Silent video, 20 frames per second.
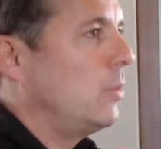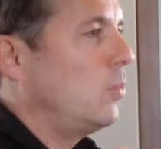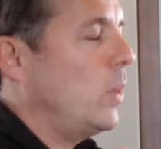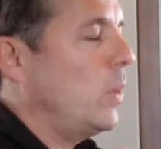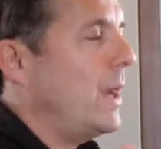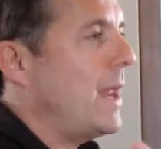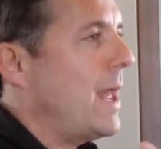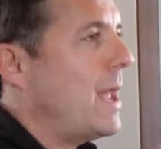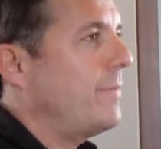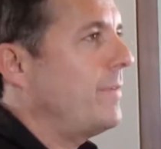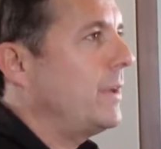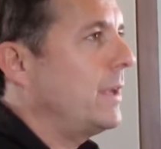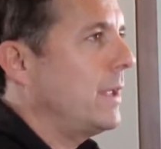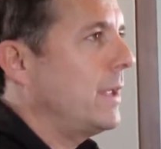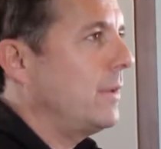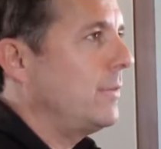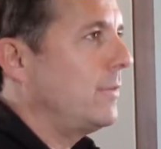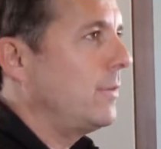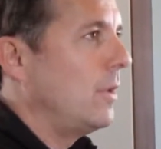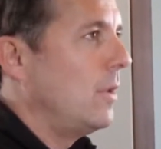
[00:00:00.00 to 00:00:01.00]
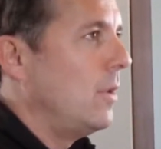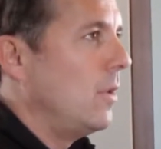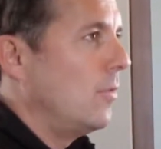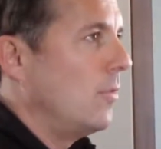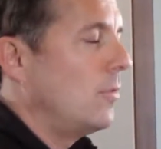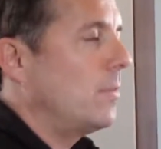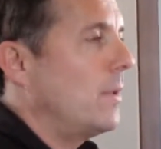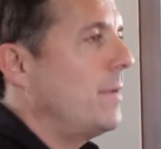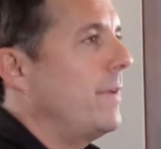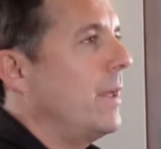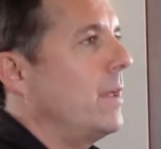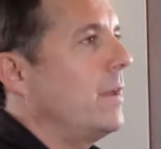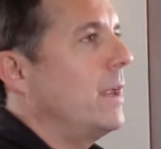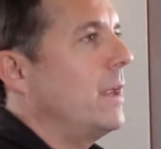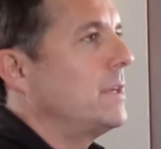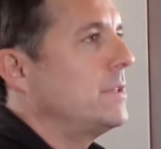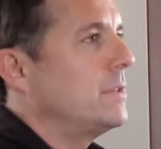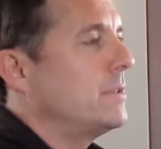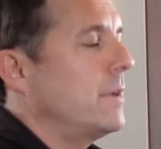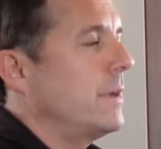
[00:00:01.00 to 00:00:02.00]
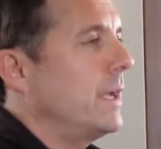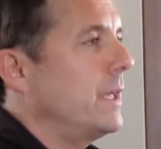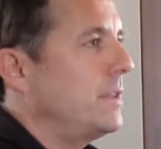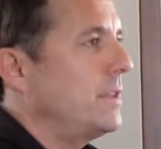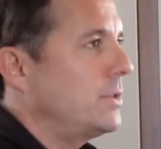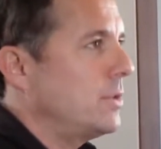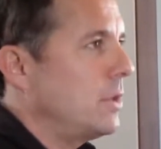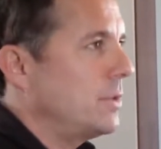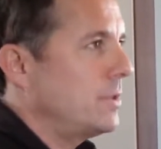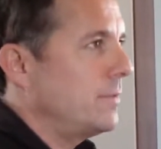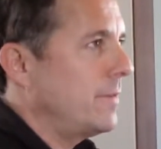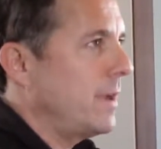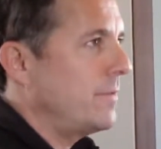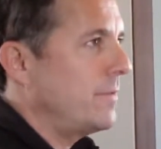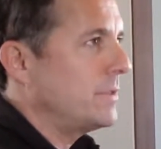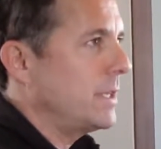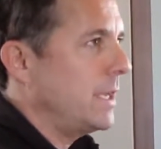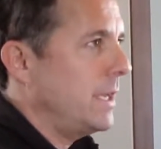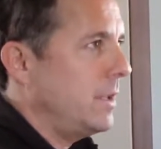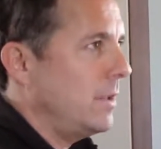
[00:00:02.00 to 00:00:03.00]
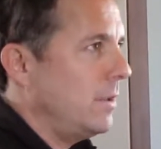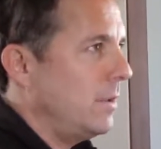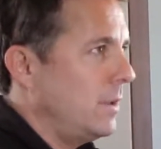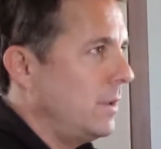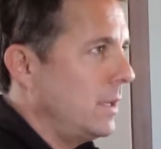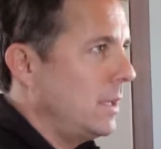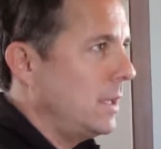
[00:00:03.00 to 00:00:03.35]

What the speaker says: great advocates for my foundation. So I get these stroke survivors healed,